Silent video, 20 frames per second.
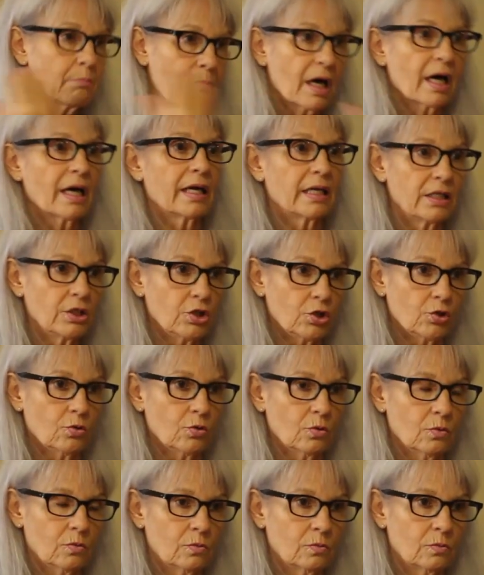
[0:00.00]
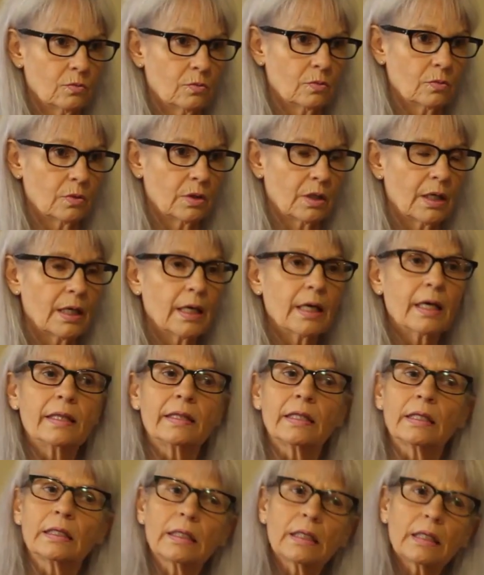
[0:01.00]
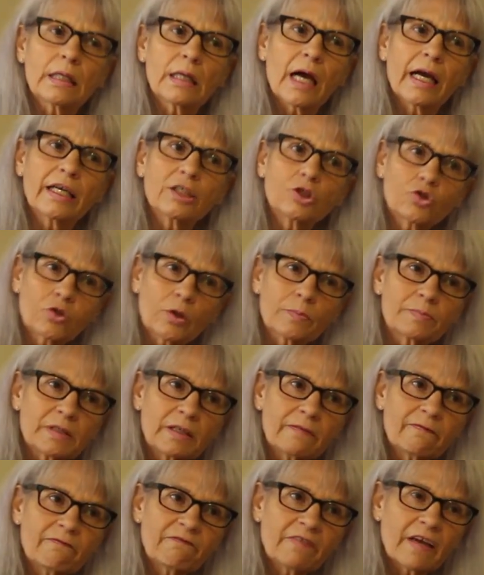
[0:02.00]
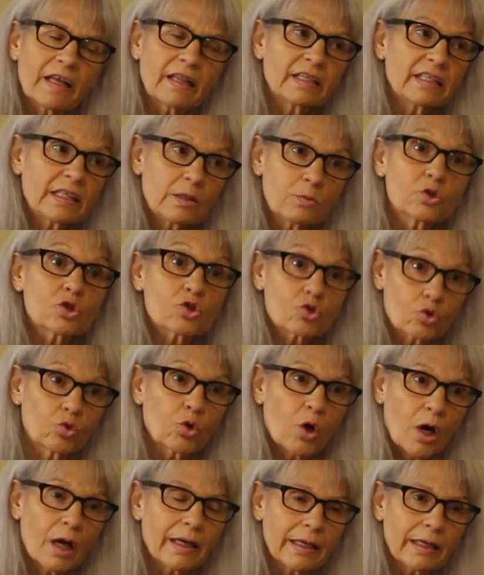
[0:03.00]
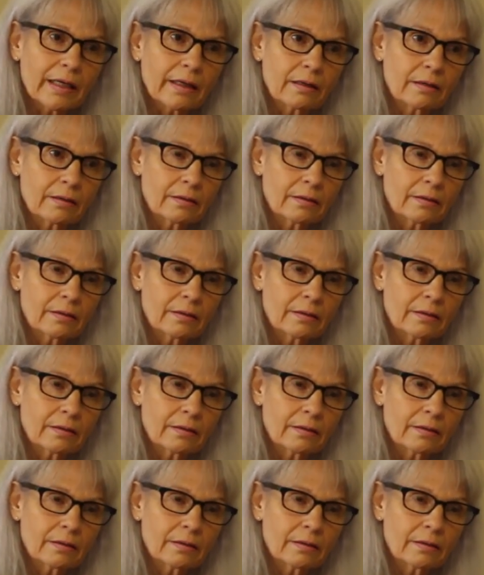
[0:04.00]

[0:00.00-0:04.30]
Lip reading: by you. The little guy tripped and fell and he was crying.